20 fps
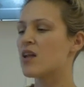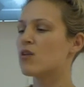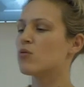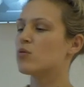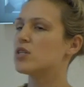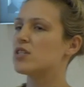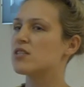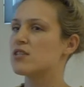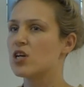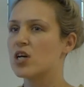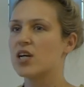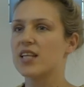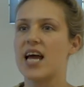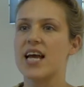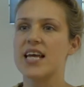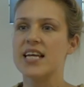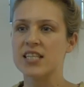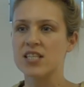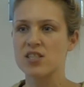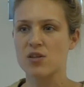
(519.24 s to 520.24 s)
and I wanted to look at
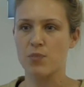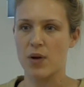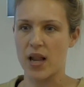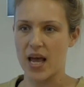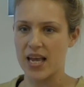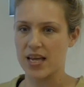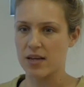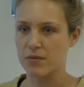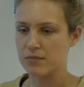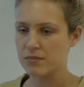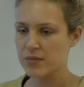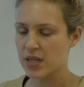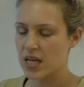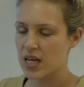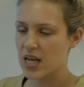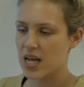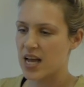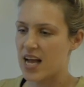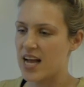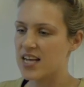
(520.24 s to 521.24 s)
that interplay.
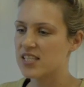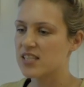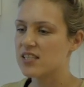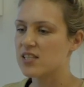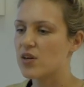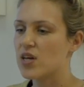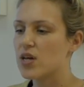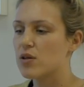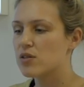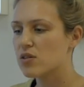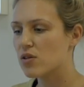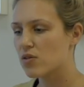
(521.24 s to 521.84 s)
And so yeah,